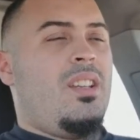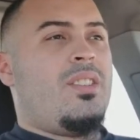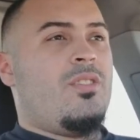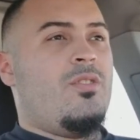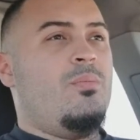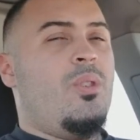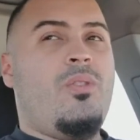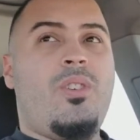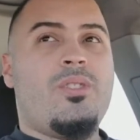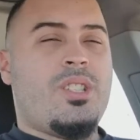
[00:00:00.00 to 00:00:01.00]

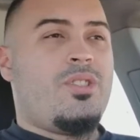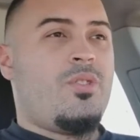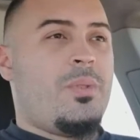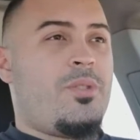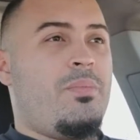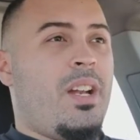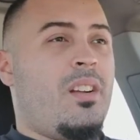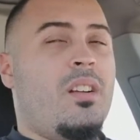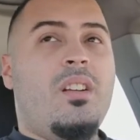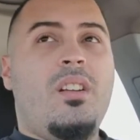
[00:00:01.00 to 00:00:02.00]
removal is just so much
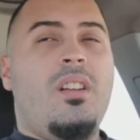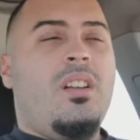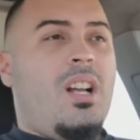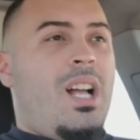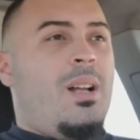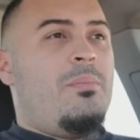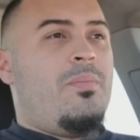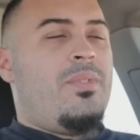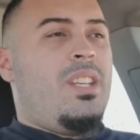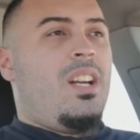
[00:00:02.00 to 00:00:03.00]
better.
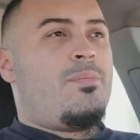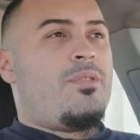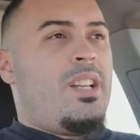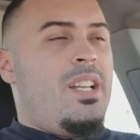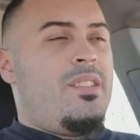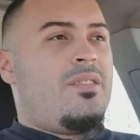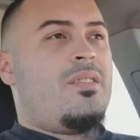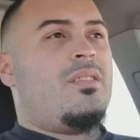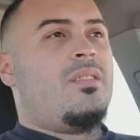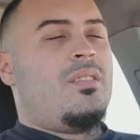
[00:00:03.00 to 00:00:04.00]
The
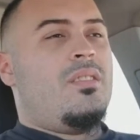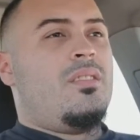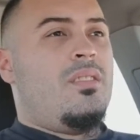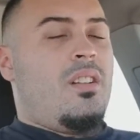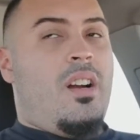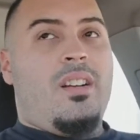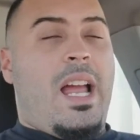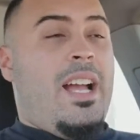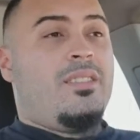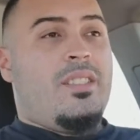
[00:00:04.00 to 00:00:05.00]
upgrades
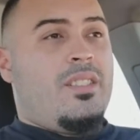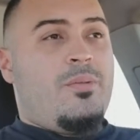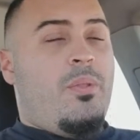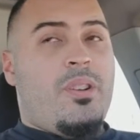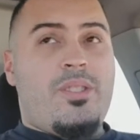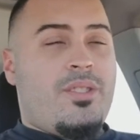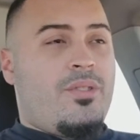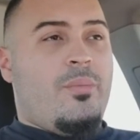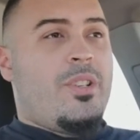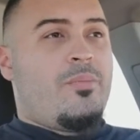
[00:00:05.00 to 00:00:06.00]
actually at this point are just
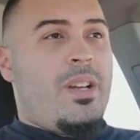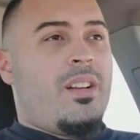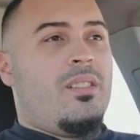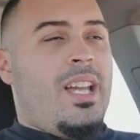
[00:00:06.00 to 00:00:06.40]
so much better.